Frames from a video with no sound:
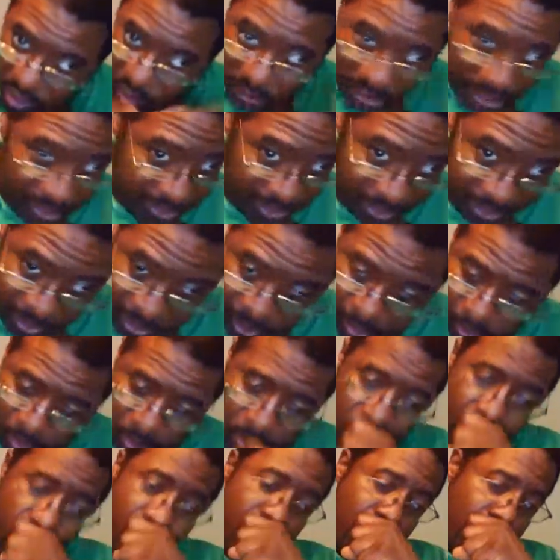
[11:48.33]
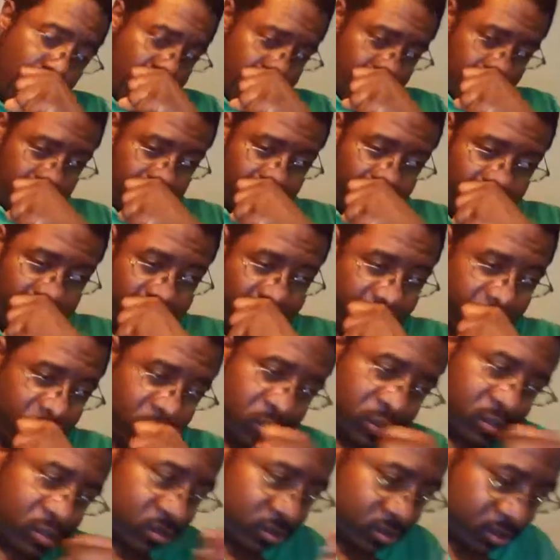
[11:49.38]
to know anything at all.
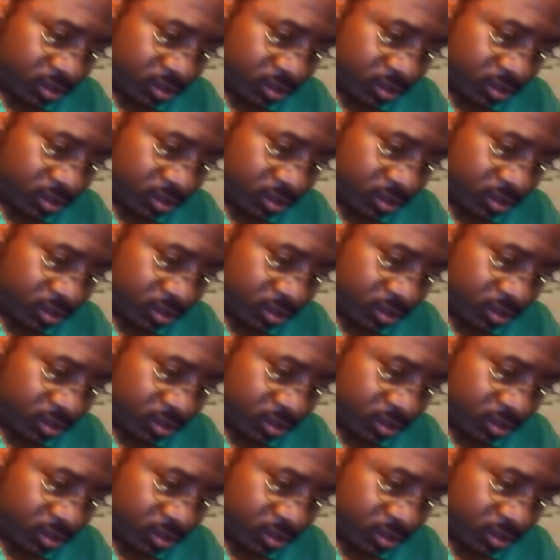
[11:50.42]
They'll